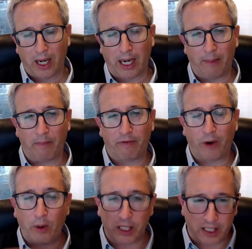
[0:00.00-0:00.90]

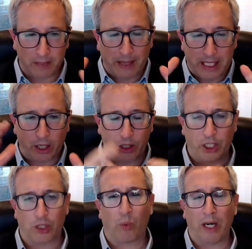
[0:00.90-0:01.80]
focus this meeting on
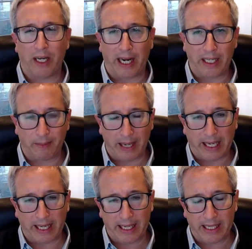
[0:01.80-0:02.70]
just one day to make it
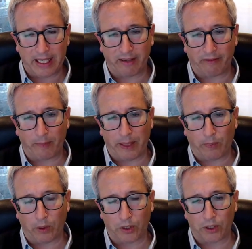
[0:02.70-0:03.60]
easier for
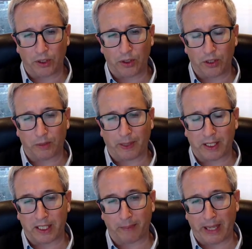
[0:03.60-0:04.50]
people to
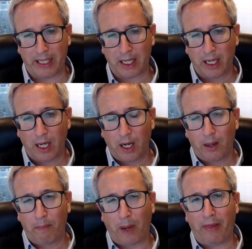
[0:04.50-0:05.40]
participate.
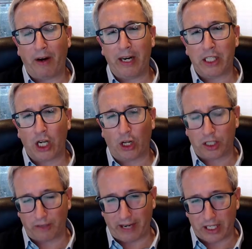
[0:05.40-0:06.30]
But there is lots
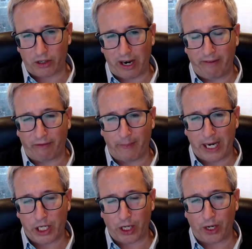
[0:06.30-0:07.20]
of extra
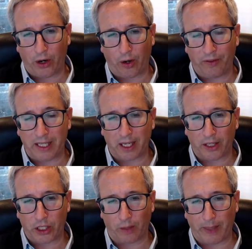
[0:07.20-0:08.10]
information on these other
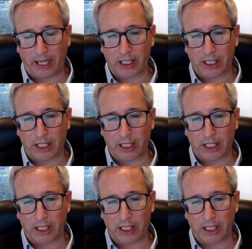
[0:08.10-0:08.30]
topics